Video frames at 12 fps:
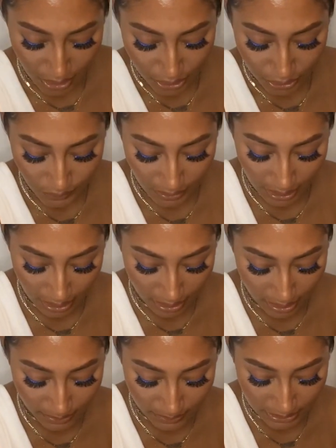So it
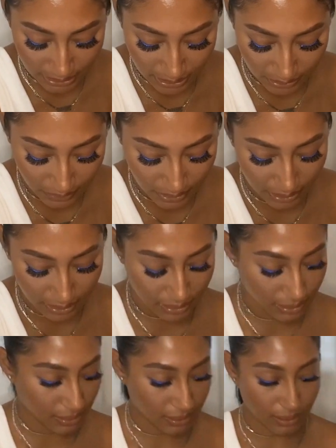comes, let's see what.
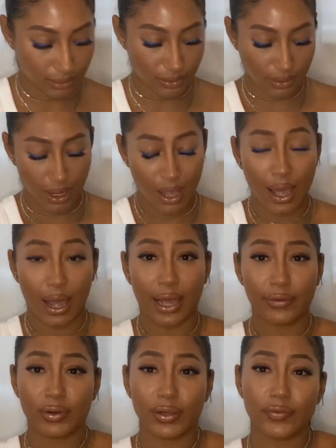
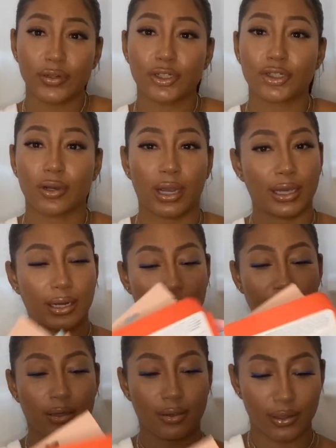I've never tried
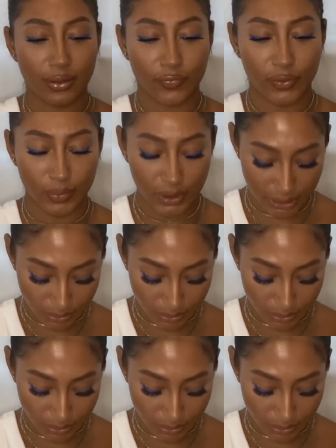anything from this